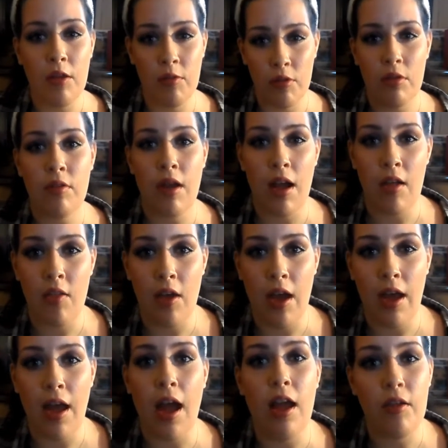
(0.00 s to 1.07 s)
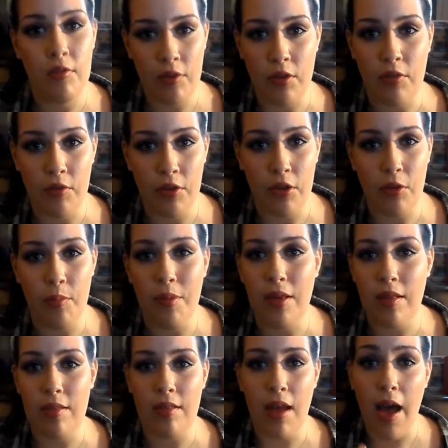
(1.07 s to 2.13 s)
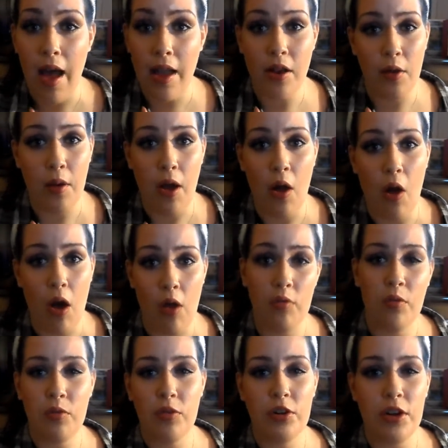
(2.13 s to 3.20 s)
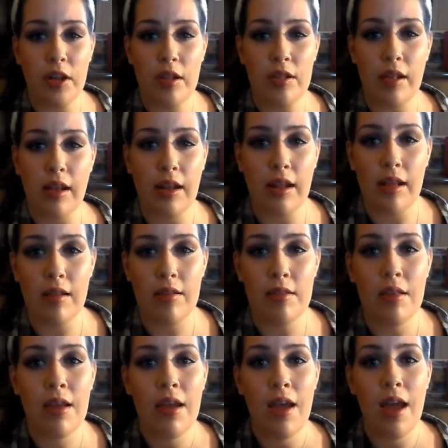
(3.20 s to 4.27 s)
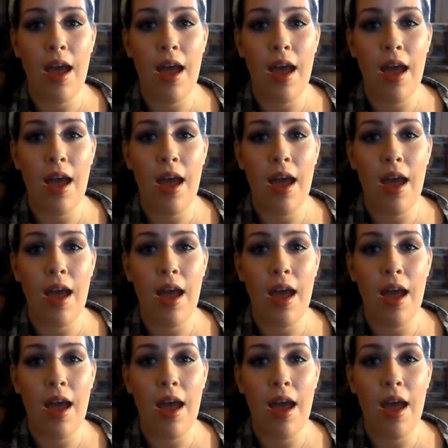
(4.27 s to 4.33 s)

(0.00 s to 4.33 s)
If you have that, I feel for you because I know how awful Rituxan is.